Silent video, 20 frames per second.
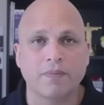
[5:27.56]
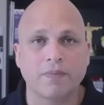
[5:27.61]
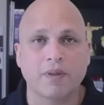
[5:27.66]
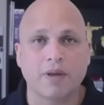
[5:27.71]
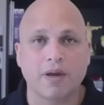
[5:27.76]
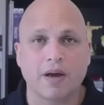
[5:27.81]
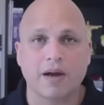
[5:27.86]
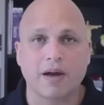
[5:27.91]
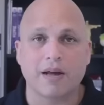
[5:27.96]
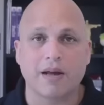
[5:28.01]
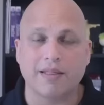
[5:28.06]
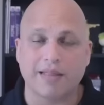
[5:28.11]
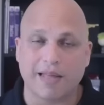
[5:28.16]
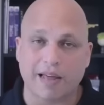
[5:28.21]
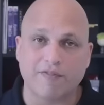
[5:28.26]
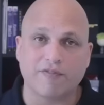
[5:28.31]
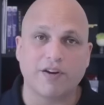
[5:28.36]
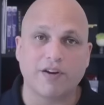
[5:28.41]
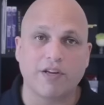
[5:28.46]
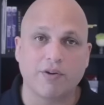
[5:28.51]

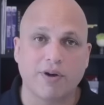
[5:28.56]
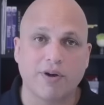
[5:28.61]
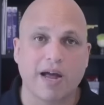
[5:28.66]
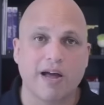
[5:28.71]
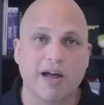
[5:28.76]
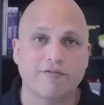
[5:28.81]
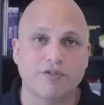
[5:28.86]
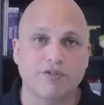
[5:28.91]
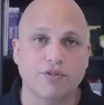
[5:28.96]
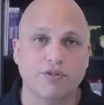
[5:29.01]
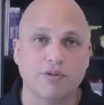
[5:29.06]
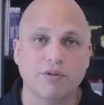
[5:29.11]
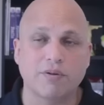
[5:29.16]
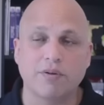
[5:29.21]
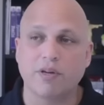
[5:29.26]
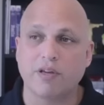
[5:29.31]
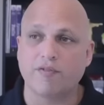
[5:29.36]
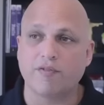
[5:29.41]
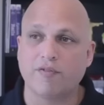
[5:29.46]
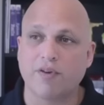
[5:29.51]
Definitely you have to.
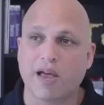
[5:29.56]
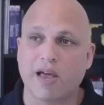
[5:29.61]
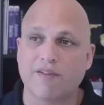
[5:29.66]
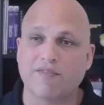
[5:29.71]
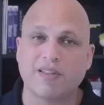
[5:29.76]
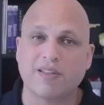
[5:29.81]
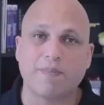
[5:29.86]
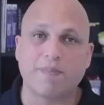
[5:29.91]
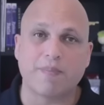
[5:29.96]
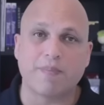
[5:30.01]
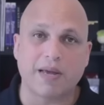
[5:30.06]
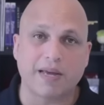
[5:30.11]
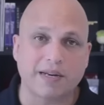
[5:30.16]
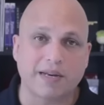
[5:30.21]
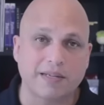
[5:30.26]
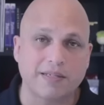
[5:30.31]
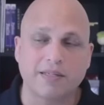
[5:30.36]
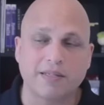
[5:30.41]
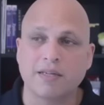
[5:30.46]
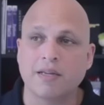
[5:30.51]
If you have
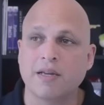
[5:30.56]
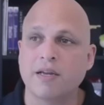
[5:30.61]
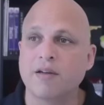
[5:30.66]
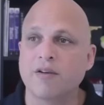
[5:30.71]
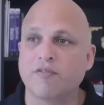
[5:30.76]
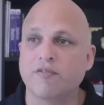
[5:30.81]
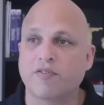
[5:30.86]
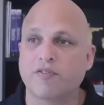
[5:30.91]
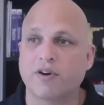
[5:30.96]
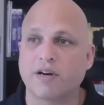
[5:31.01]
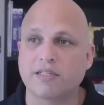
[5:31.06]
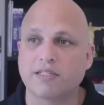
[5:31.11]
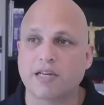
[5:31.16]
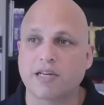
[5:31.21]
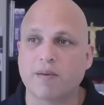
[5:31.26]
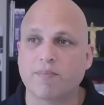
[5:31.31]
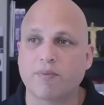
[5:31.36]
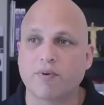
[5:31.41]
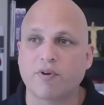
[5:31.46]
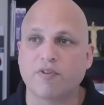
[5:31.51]
dependence, for
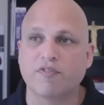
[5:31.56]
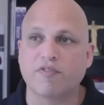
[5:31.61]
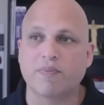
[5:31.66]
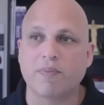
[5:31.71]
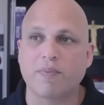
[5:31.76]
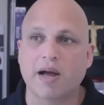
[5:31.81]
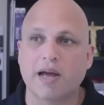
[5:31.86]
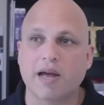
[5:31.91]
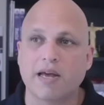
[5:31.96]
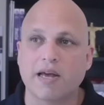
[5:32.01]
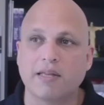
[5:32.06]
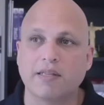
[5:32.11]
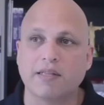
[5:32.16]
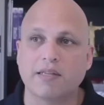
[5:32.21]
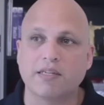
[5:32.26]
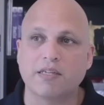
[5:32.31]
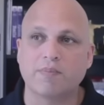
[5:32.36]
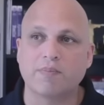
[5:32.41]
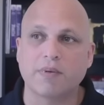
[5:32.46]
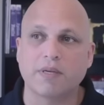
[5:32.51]
example, if my
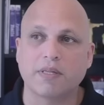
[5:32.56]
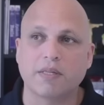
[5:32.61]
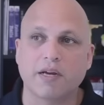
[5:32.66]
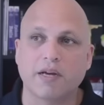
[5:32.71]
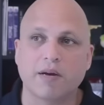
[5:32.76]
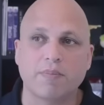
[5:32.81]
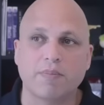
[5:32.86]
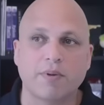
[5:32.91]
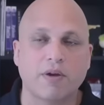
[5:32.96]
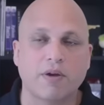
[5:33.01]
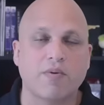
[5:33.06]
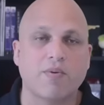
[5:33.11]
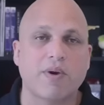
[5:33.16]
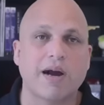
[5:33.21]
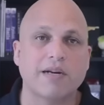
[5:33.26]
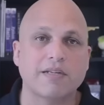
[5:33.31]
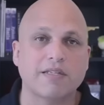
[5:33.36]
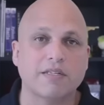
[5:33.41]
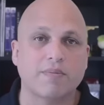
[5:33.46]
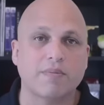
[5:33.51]
TCP dump
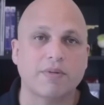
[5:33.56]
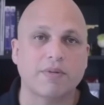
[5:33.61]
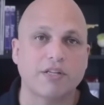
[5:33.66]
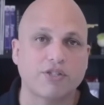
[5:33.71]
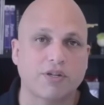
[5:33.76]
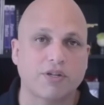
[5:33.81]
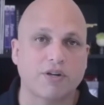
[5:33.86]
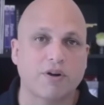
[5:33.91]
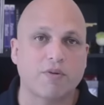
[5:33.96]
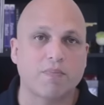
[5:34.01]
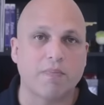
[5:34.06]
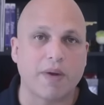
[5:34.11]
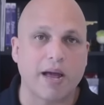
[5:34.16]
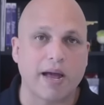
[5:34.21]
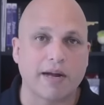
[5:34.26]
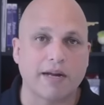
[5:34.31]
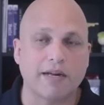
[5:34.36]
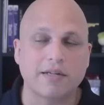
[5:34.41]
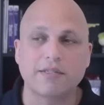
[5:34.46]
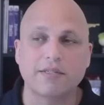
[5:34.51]
requires some additional
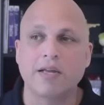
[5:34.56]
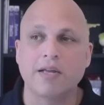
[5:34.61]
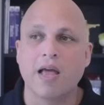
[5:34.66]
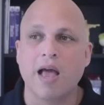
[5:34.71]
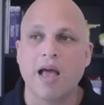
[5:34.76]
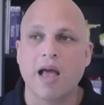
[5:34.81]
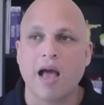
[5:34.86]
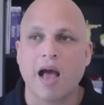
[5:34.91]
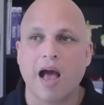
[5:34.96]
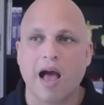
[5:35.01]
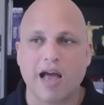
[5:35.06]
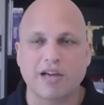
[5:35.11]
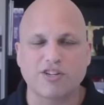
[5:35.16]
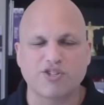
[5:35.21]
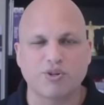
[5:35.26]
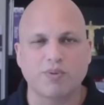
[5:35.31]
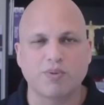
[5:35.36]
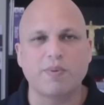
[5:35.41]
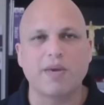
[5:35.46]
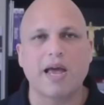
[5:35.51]
packets, I
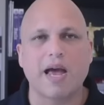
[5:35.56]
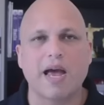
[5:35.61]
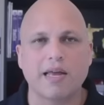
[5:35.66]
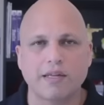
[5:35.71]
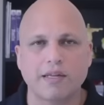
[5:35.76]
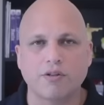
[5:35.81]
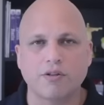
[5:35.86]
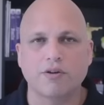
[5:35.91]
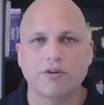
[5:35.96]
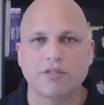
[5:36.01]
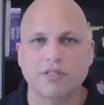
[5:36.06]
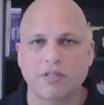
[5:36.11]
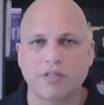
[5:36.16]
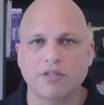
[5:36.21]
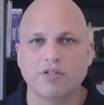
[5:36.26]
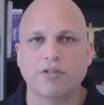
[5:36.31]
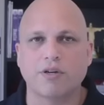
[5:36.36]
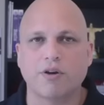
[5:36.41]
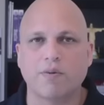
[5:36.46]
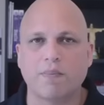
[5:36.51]
should be adding those
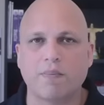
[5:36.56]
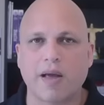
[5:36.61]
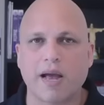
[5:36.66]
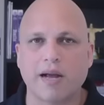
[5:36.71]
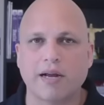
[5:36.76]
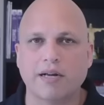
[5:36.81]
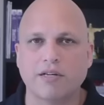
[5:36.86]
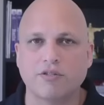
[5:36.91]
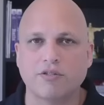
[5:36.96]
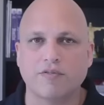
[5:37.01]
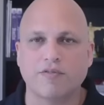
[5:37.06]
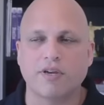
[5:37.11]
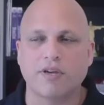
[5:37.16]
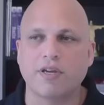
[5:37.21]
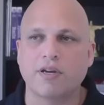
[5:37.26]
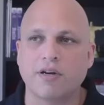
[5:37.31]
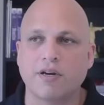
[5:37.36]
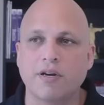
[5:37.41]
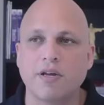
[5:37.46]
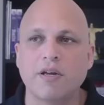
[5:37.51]
additional packets over
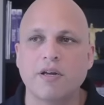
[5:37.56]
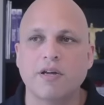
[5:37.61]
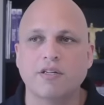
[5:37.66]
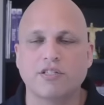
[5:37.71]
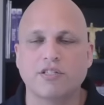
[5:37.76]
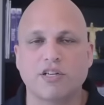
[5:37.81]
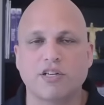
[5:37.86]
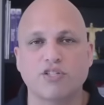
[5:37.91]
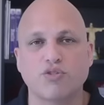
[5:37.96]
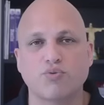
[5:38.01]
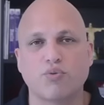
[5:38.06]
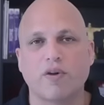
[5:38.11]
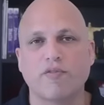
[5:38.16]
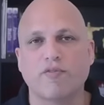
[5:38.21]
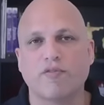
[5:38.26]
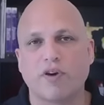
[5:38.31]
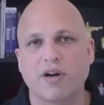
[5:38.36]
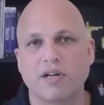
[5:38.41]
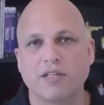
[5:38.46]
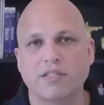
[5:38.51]
here just to
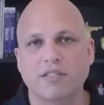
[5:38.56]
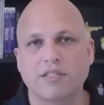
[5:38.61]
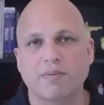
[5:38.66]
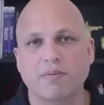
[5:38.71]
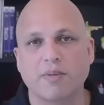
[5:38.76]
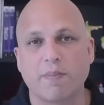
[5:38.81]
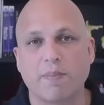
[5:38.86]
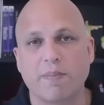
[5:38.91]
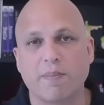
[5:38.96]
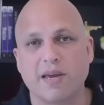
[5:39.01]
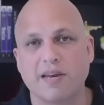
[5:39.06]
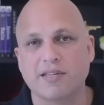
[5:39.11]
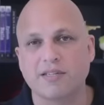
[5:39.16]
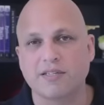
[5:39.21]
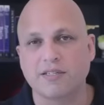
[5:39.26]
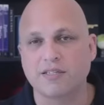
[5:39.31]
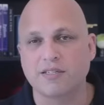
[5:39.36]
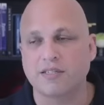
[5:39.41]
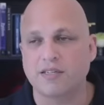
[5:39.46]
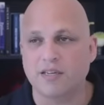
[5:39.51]
avoid some
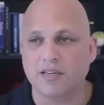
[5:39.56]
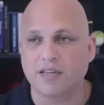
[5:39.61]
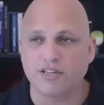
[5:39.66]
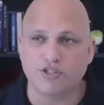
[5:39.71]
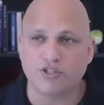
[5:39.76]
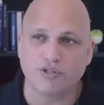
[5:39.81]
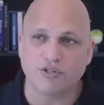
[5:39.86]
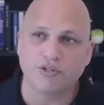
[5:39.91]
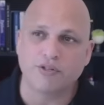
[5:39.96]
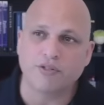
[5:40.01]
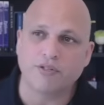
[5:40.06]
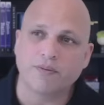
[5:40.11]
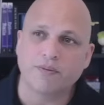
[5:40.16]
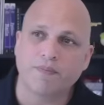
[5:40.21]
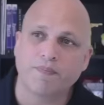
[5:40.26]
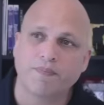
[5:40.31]
dependencies issues.